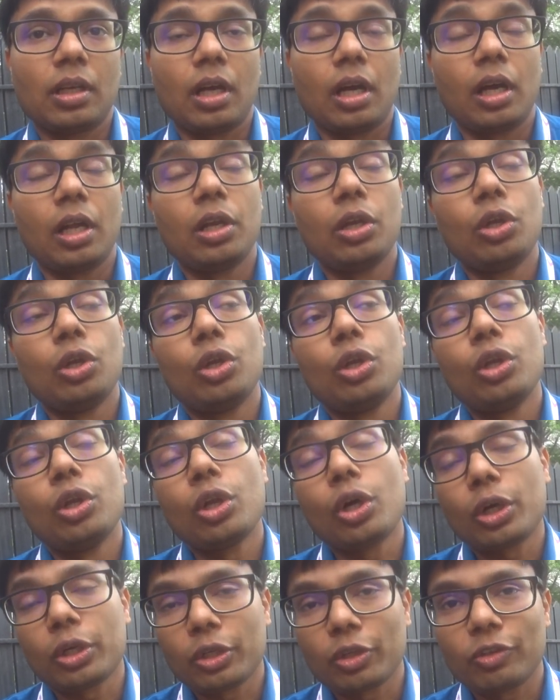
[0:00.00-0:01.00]
A
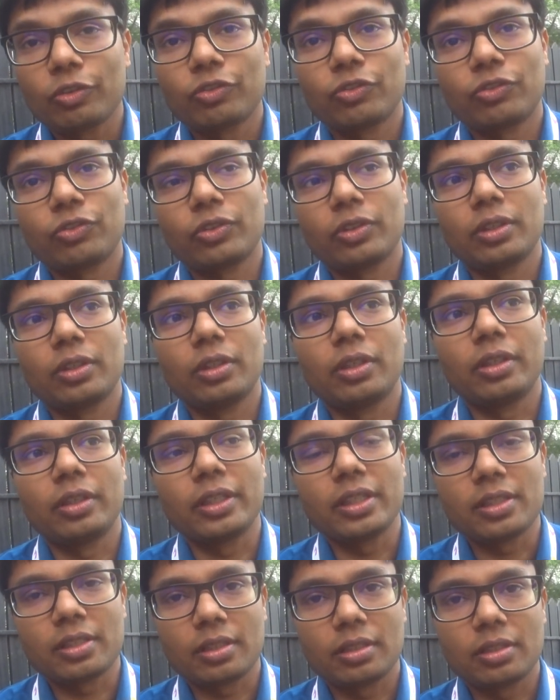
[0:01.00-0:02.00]
lot of
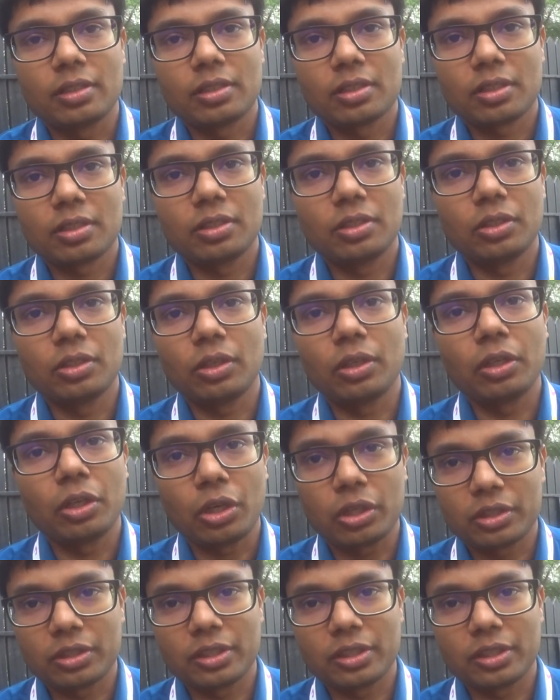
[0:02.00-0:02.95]
reasons, not